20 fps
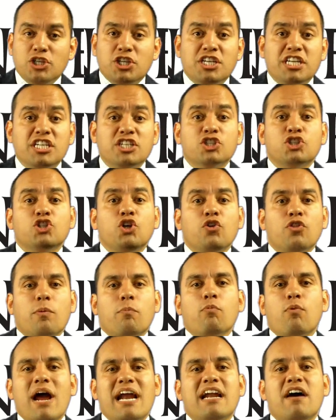You need to show
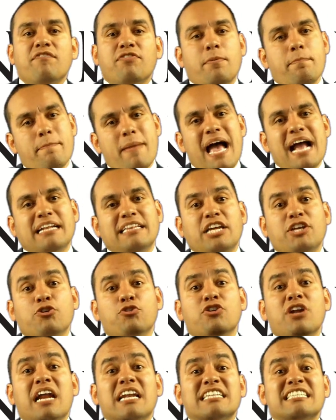them right off the bat that
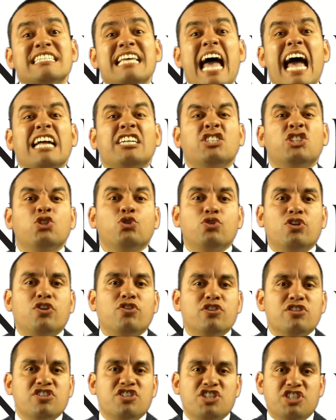you're not attached to
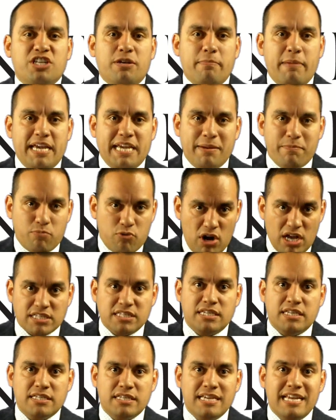their decision-making
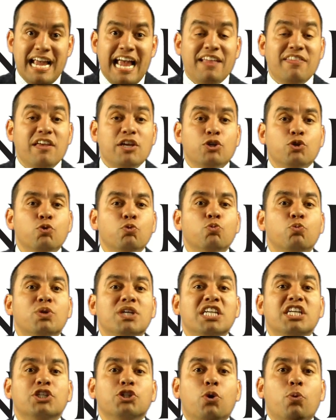process and that you
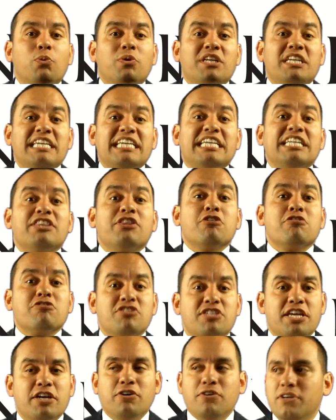really don't need their
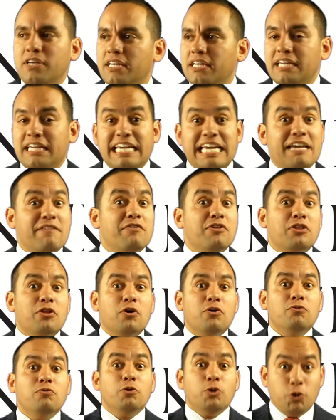sale, even
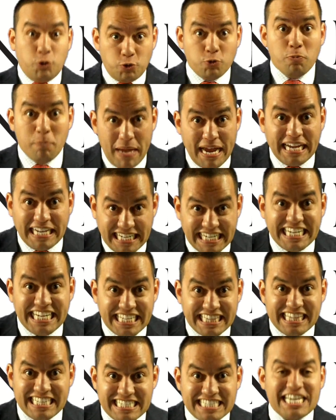though you may
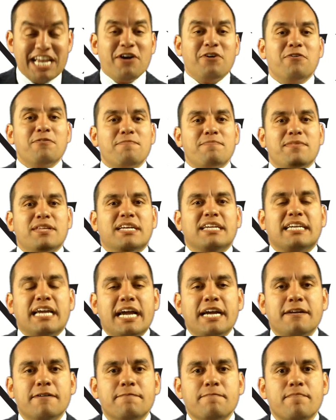need the sale.
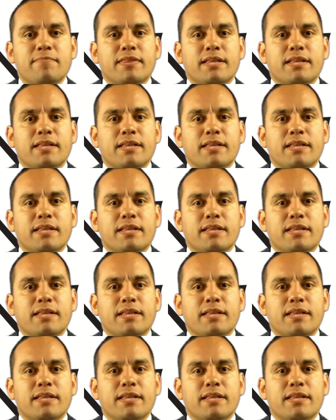Okay?